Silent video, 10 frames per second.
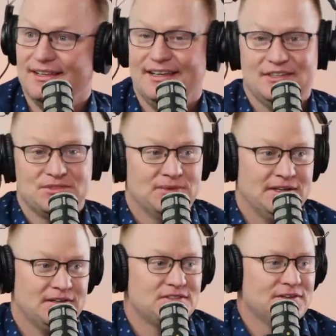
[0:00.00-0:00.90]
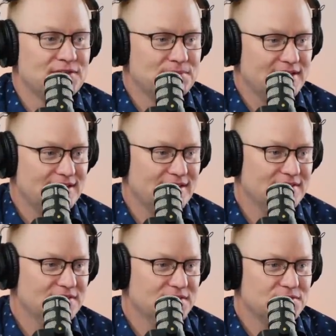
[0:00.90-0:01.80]
as well. So everybody
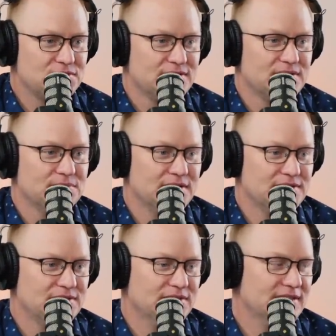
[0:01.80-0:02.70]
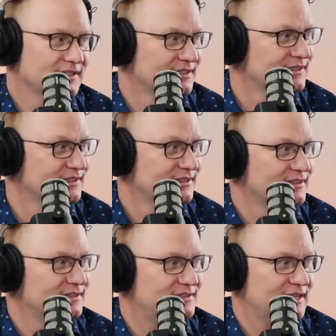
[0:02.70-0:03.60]
kind of knows Buster and
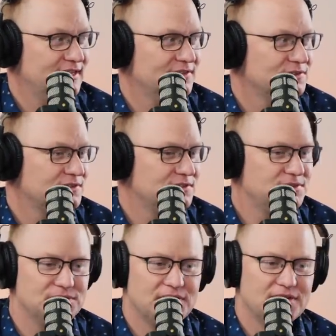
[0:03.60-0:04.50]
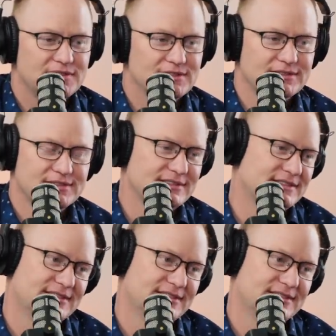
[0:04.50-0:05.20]
yeah. Sadie. Those are the two dogs. And,